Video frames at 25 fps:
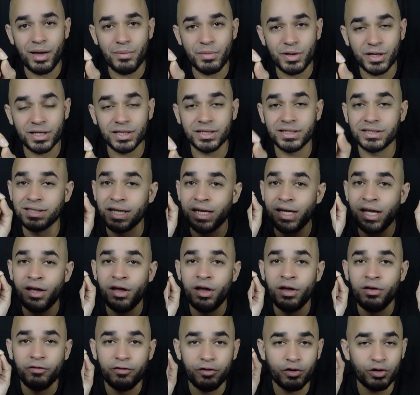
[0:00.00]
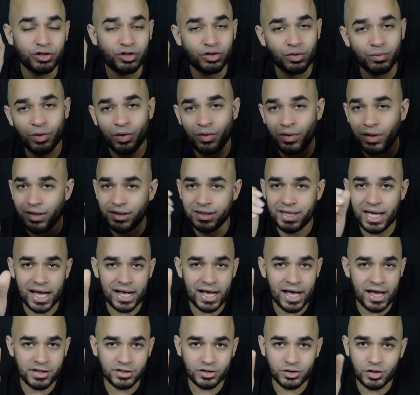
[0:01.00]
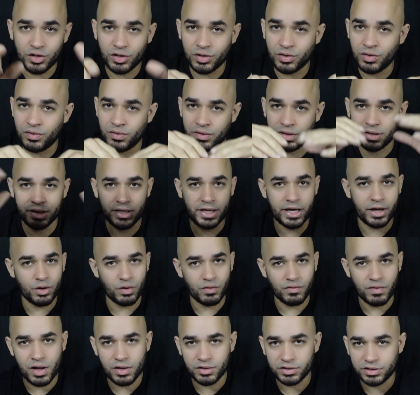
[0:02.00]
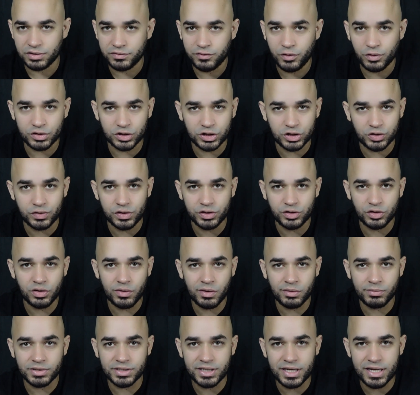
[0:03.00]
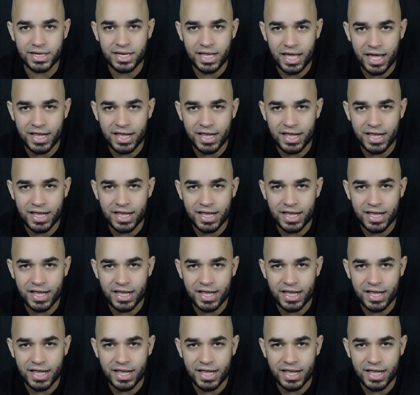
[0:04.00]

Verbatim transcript: Because first of all, that guy's girl get around. She for the streets, you know what I'm saying?